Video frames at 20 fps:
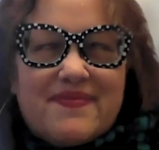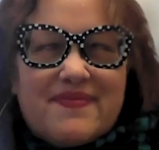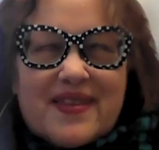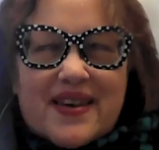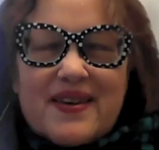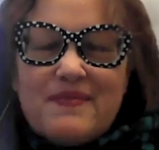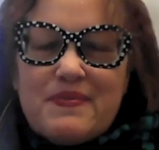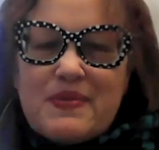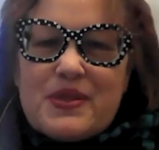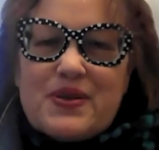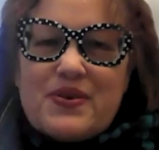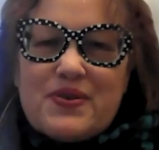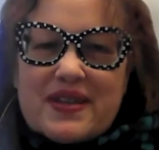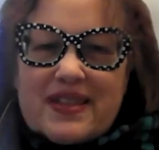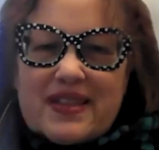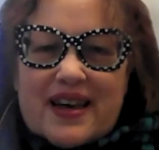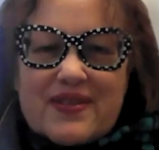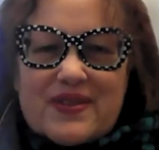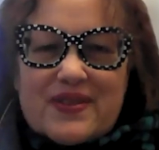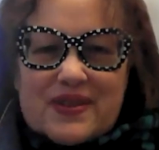I'm so
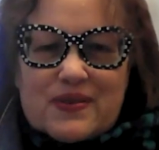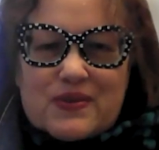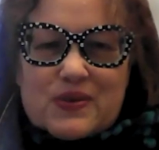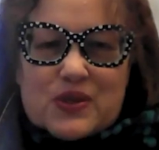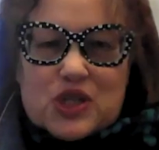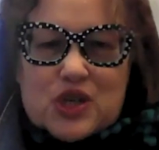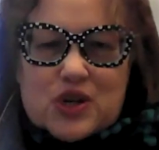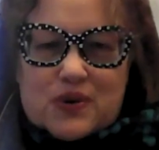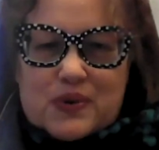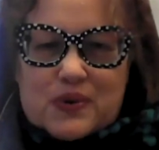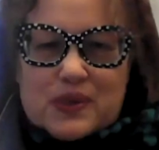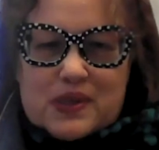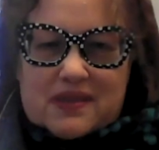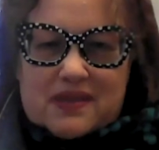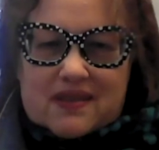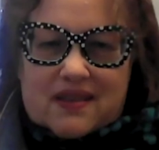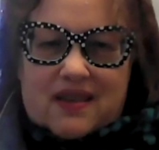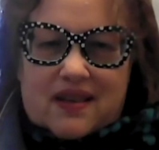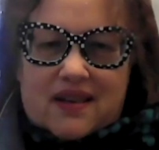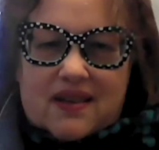glad that you chose,
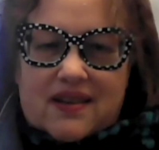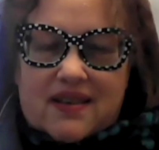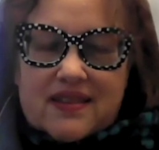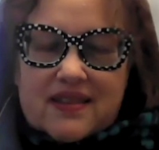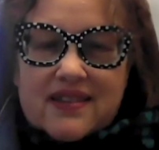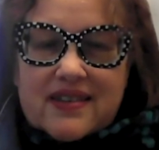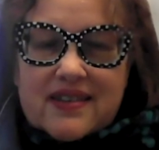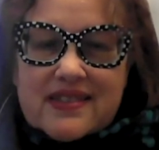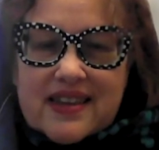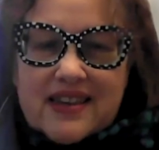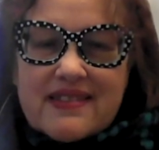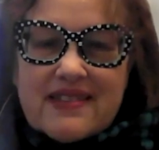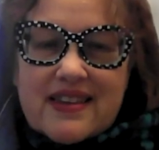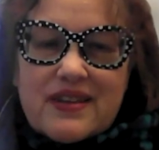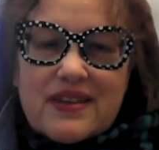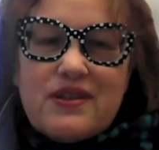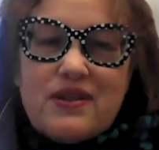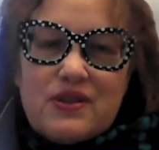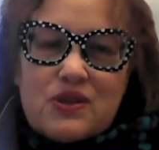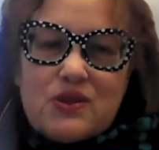because that's like
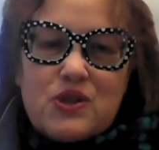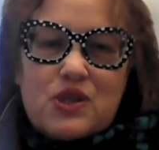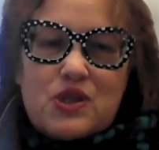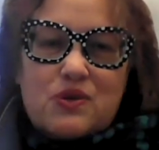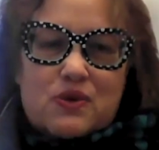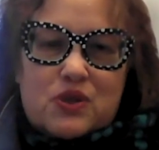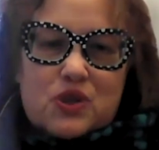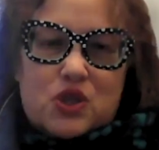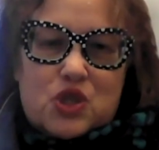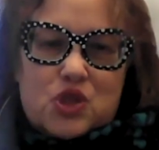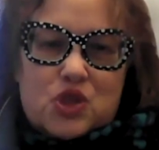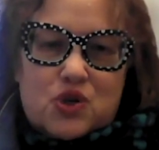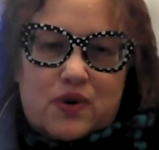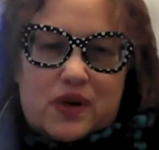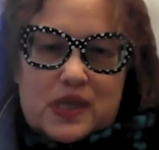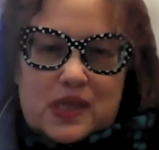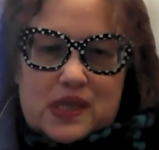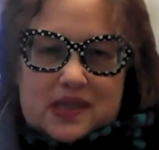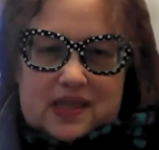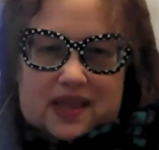an unusual
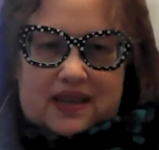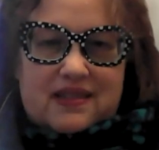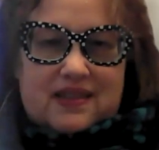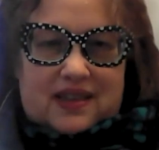choice, like,